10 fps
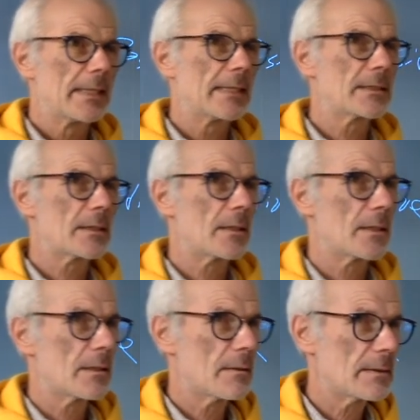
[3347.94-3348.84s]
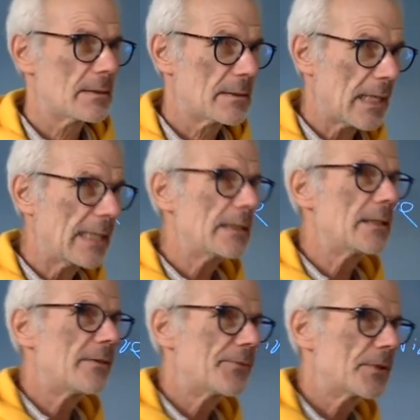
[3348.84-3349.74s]
It's a
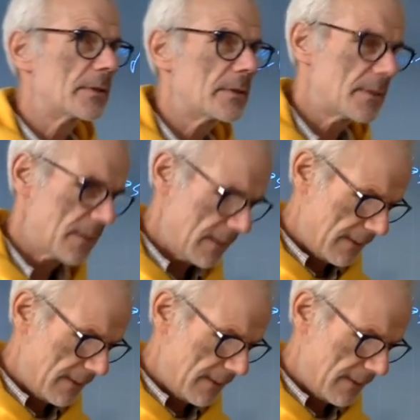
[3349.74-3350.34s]
tiny difference,